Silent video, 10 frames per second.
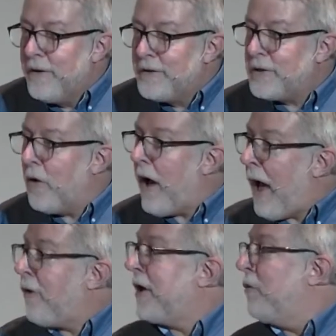So
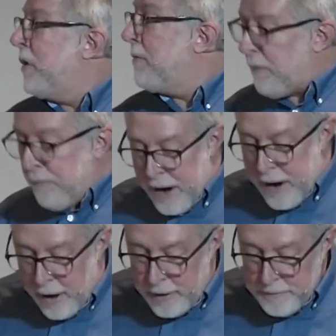how can we
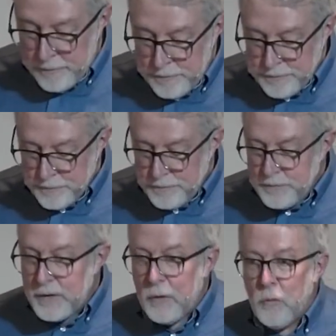prepare?
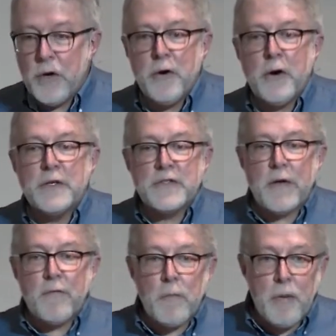Well, here are several